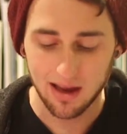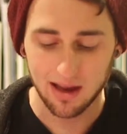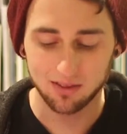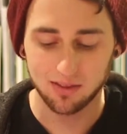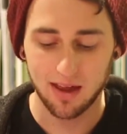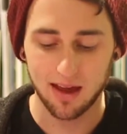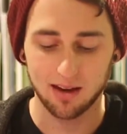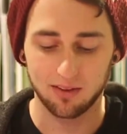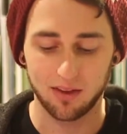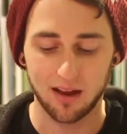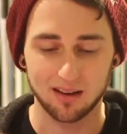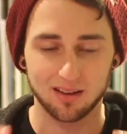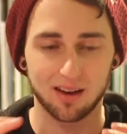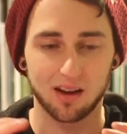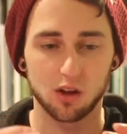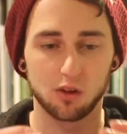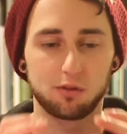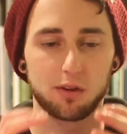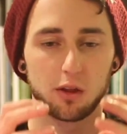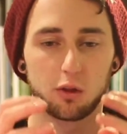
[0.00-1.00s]
at that
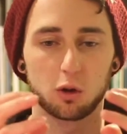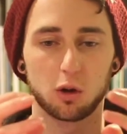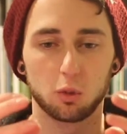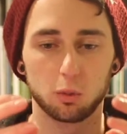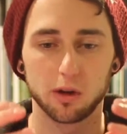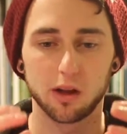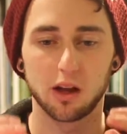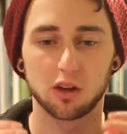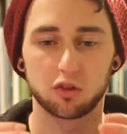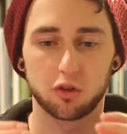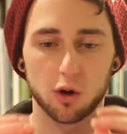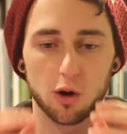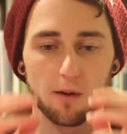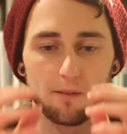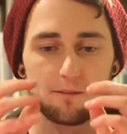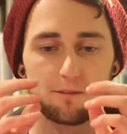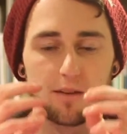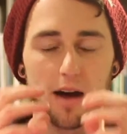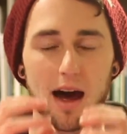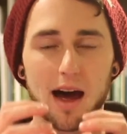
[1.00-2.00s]
tail feather and realize there are
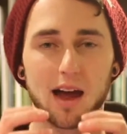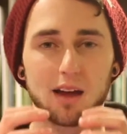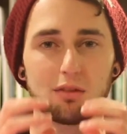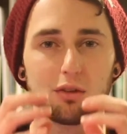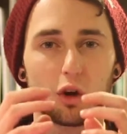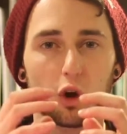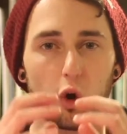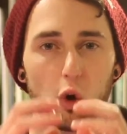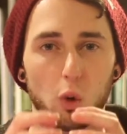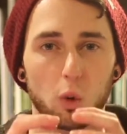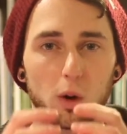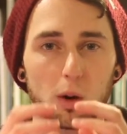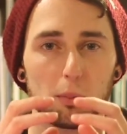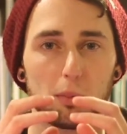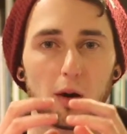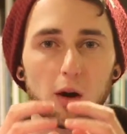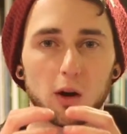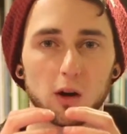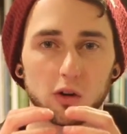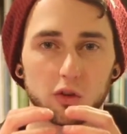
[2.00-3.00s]
5 core
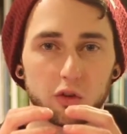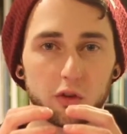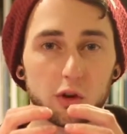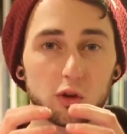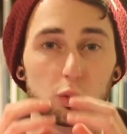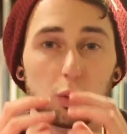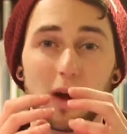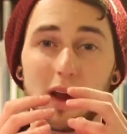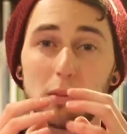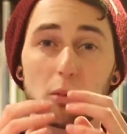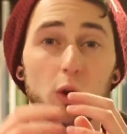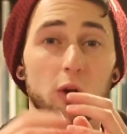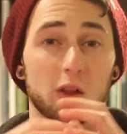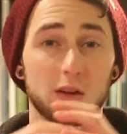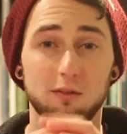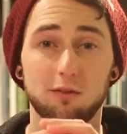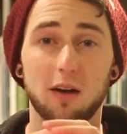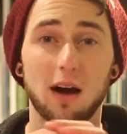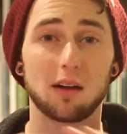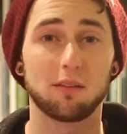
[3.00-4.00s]
parts. There's way more
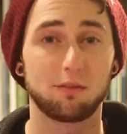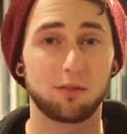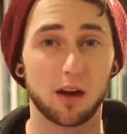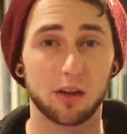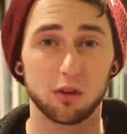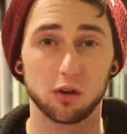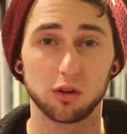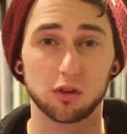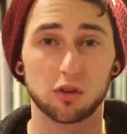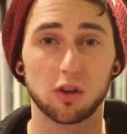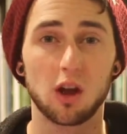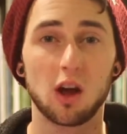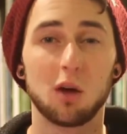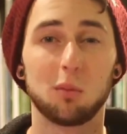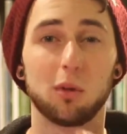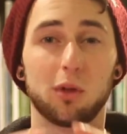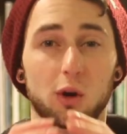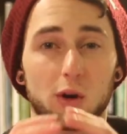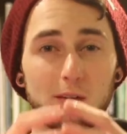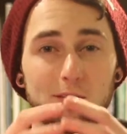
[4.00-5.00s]
than 5 feathers,
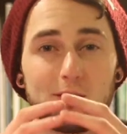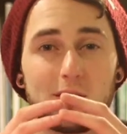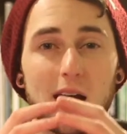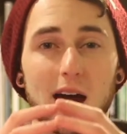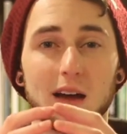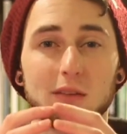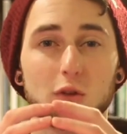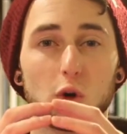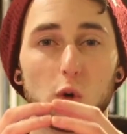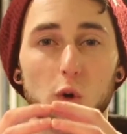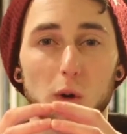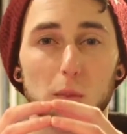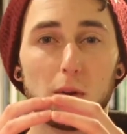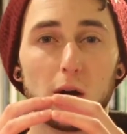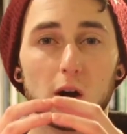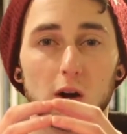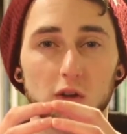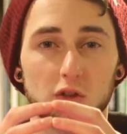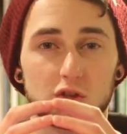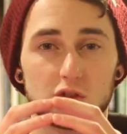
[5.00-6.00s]
but there are 5 core
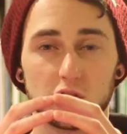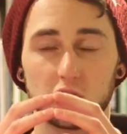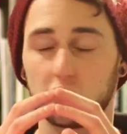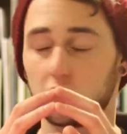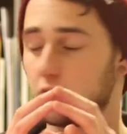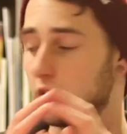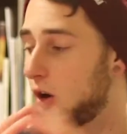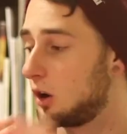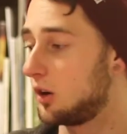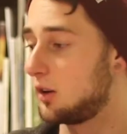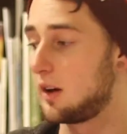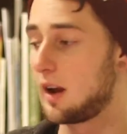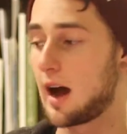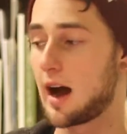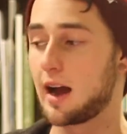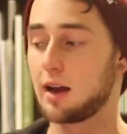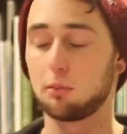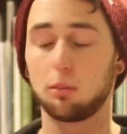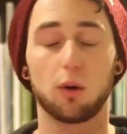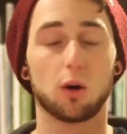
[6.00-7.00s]
parts, just as there are
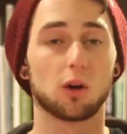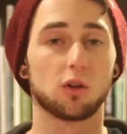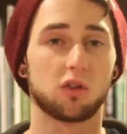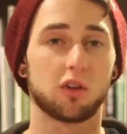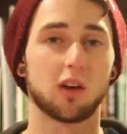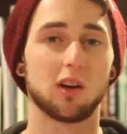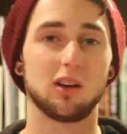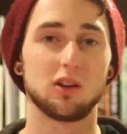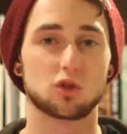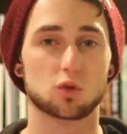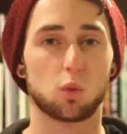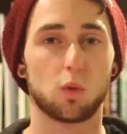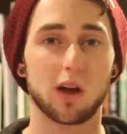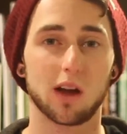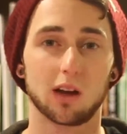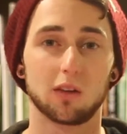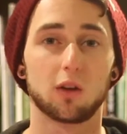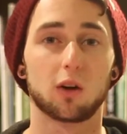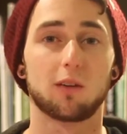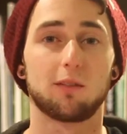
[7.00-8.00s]
9 parts on each
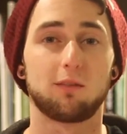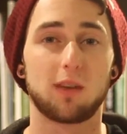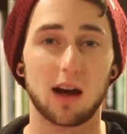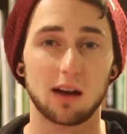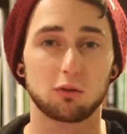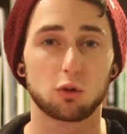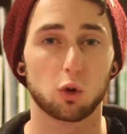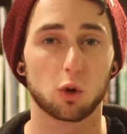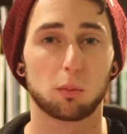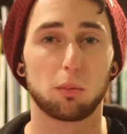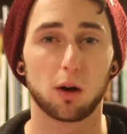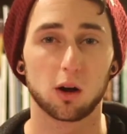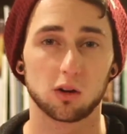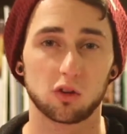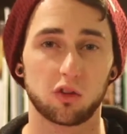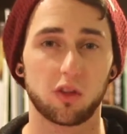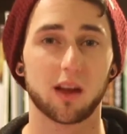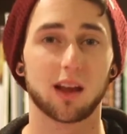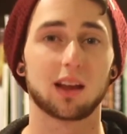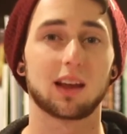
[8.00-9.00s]
wing. There are 5 core
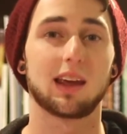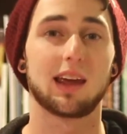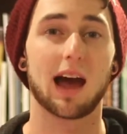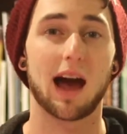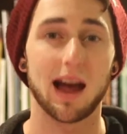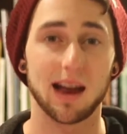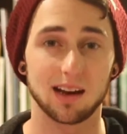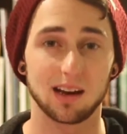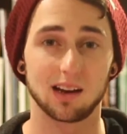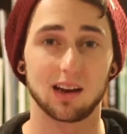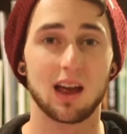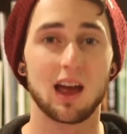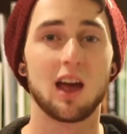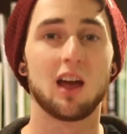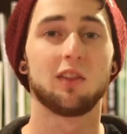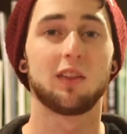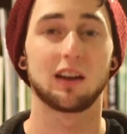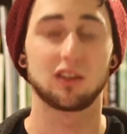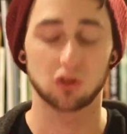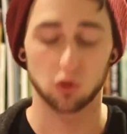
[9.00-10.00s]
parts that guide it,
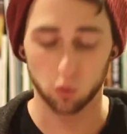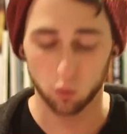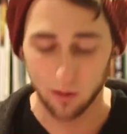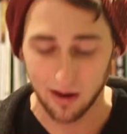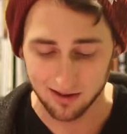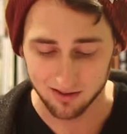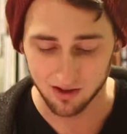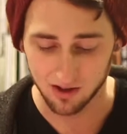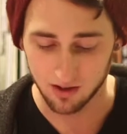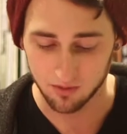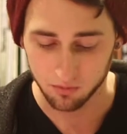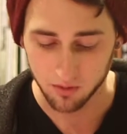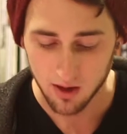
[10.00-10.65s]
that direct it.